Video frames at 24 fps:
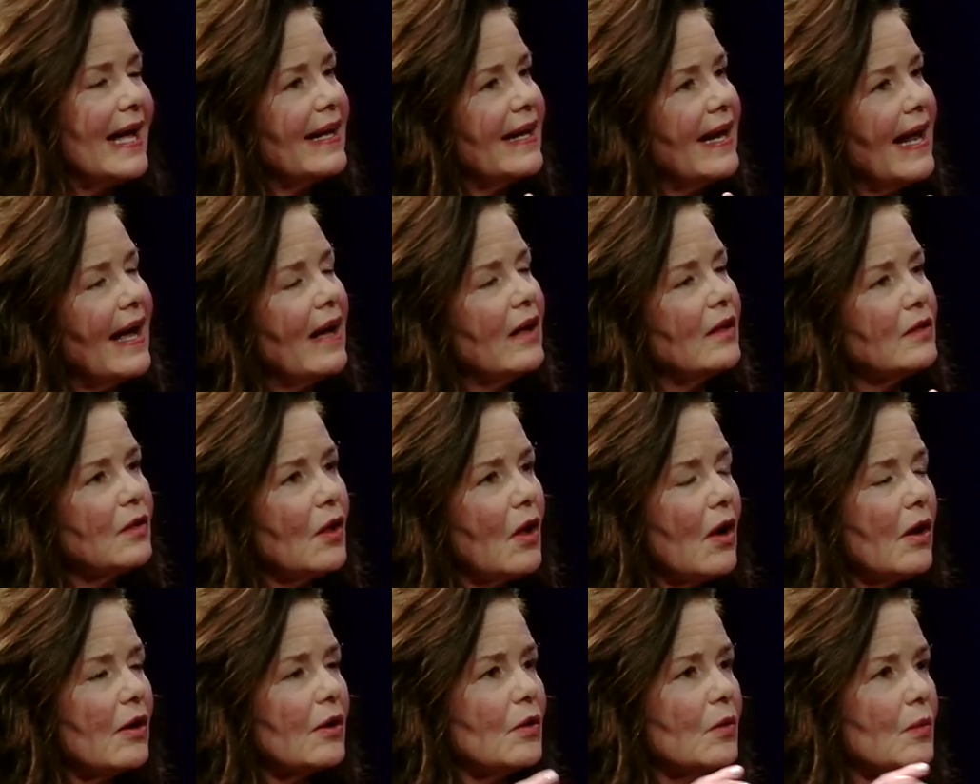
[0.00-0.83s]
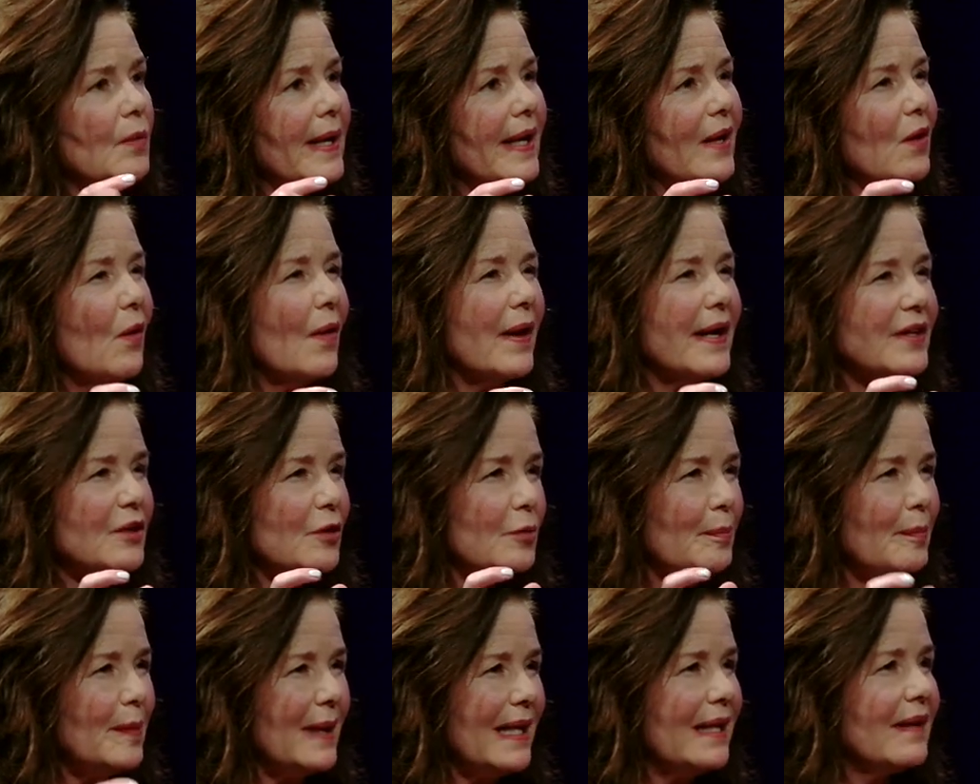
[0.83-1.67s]
and how long are we going
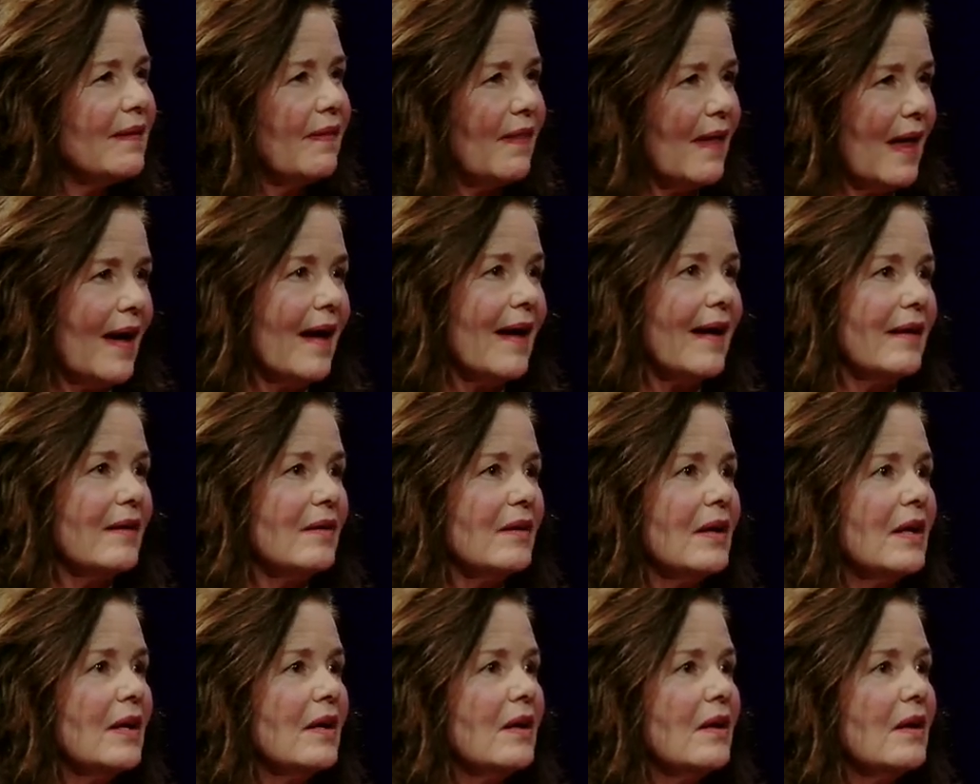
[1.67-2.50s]
to be in that,